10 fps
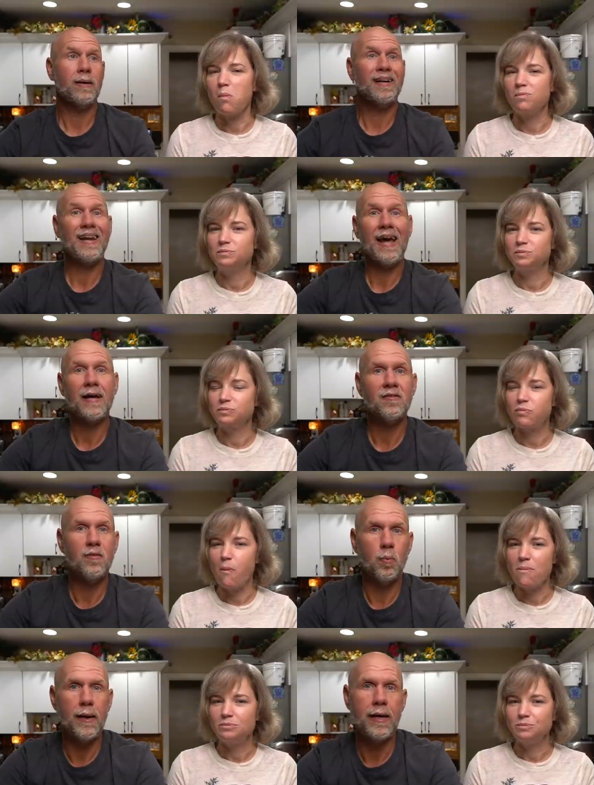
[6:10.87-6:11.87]

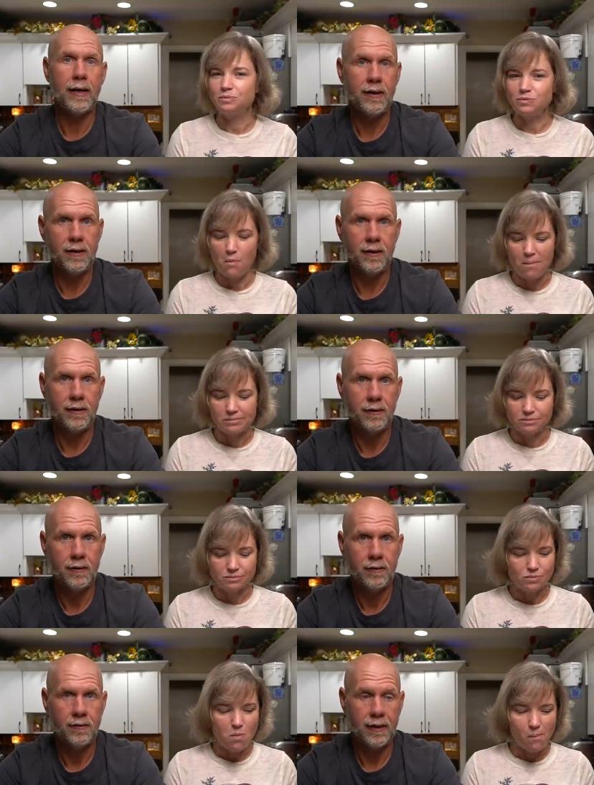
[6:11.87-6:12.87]
Speaker 1: next week,
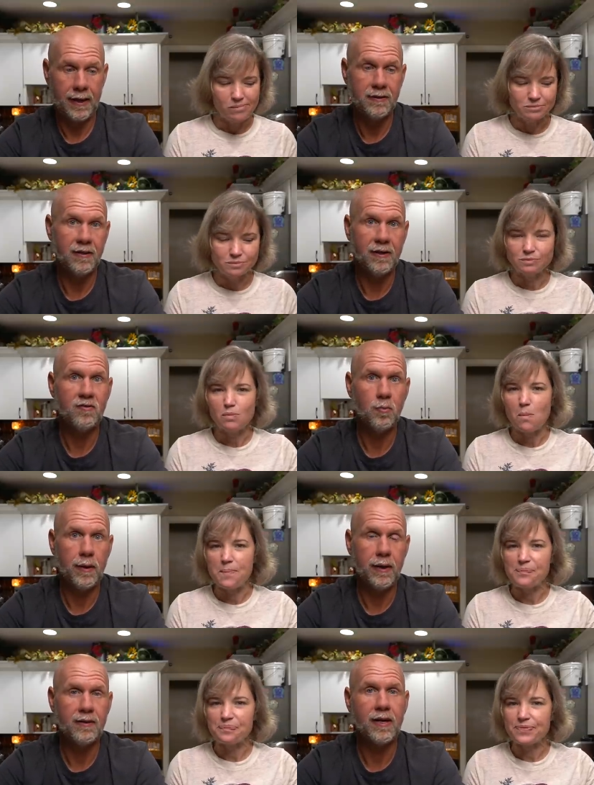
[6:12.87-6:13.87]
the end of this
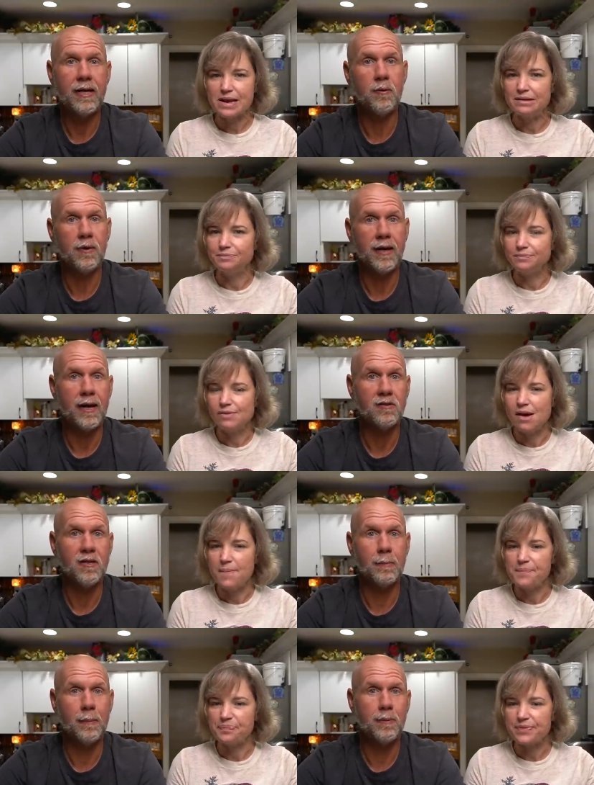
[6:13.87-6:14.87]
week, the keto on the couch
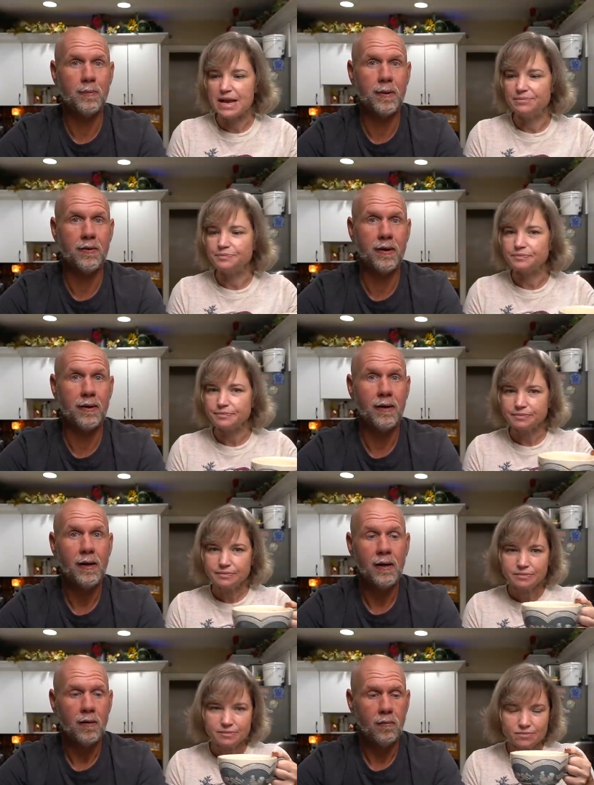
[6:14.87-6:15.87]
that'll be premiering
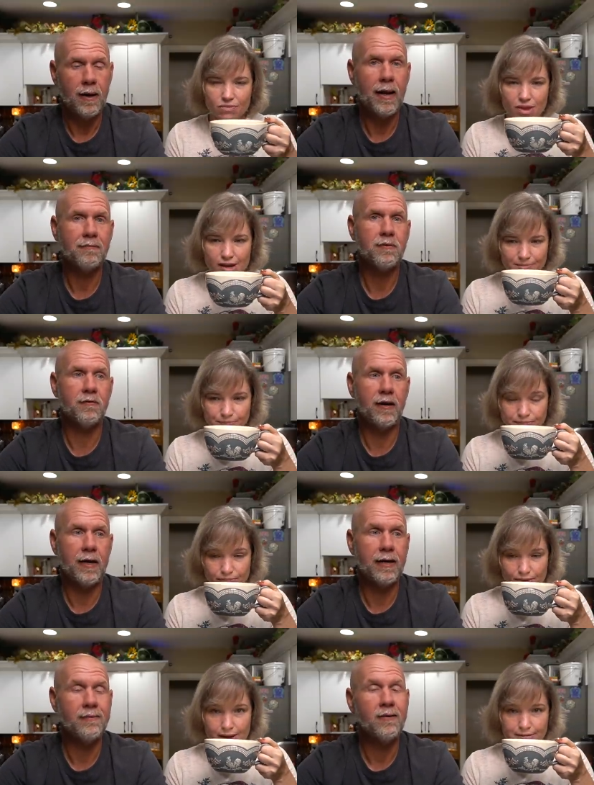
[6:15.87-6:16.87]
right after
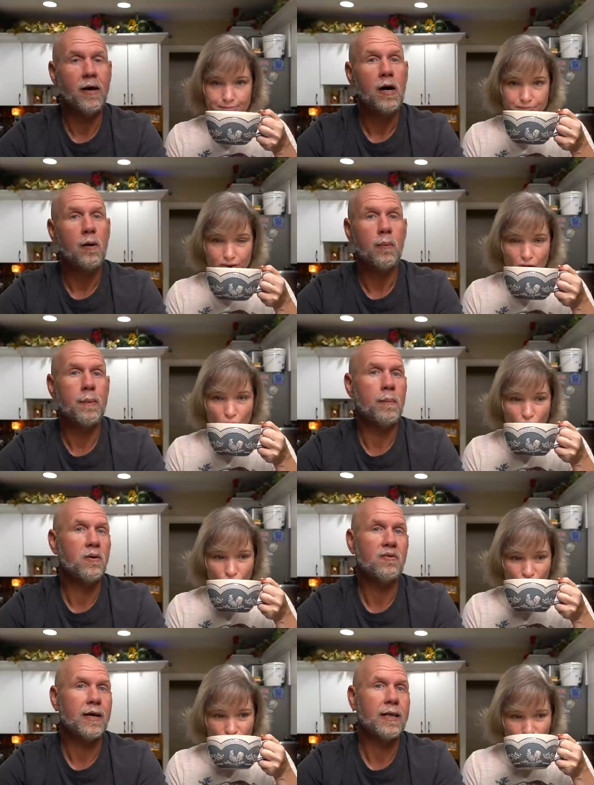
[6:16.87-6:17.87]
Vegas. We
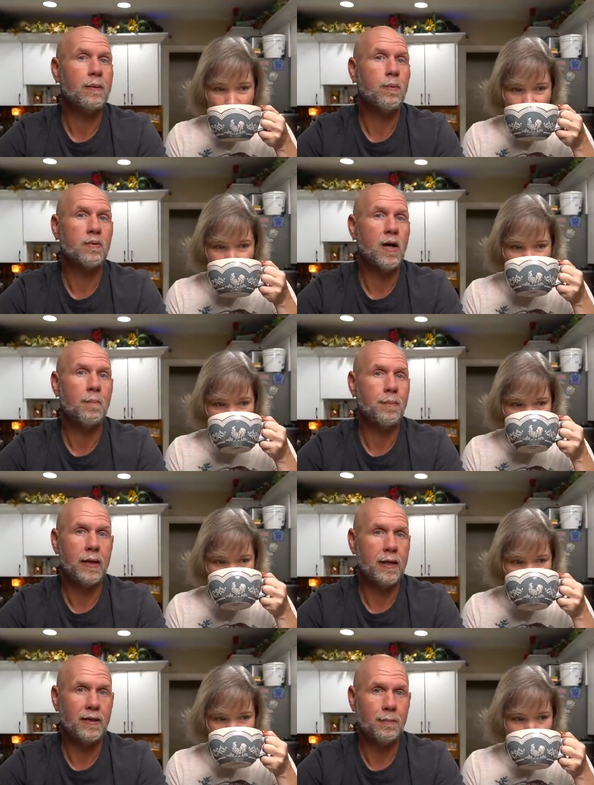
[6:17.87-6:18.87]
most likely will not
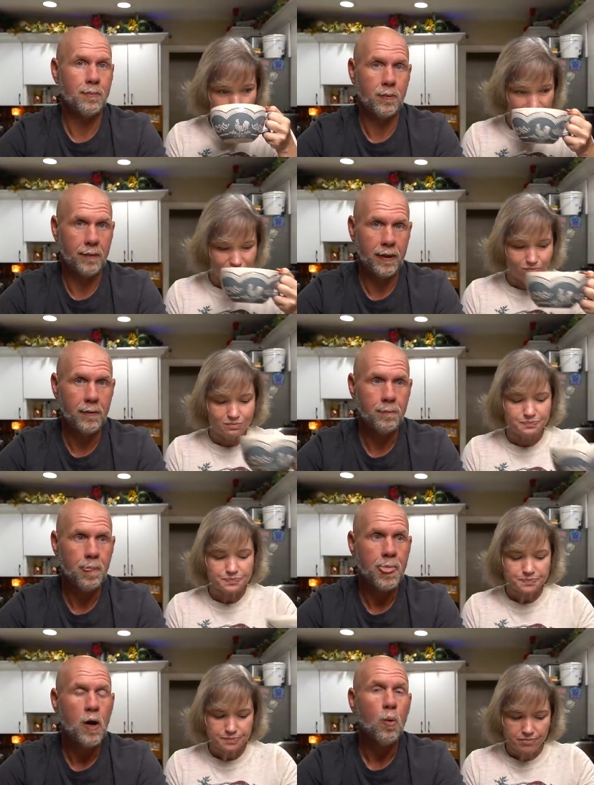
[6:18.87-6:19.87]
be in the premiere.
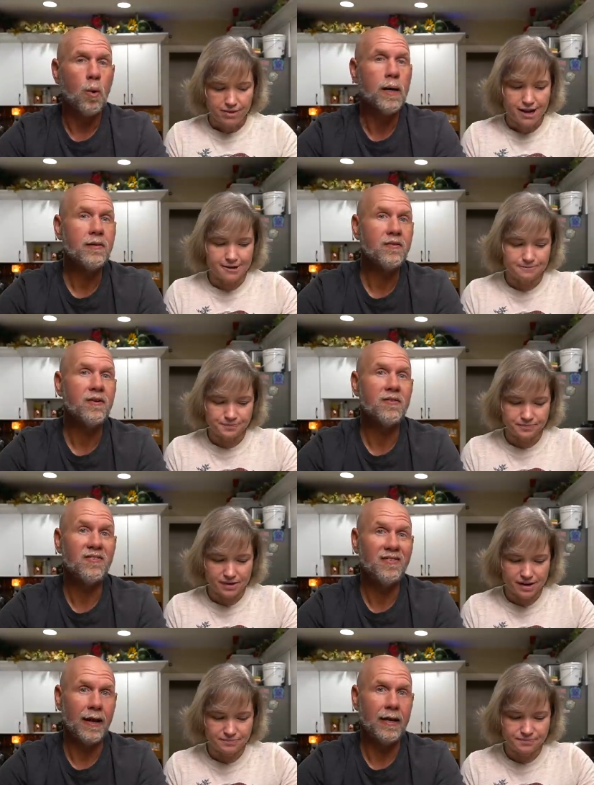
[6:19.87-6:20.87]
We're gonna still
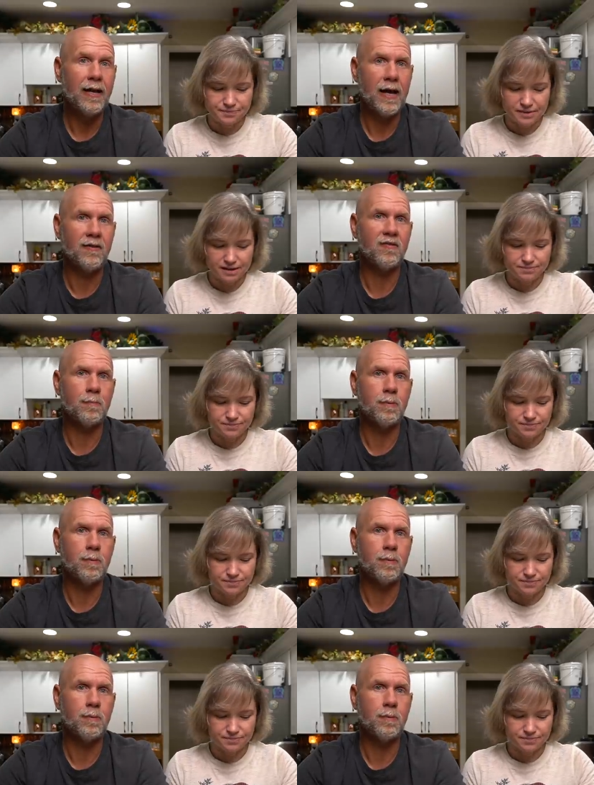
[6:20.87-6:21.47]
set it as a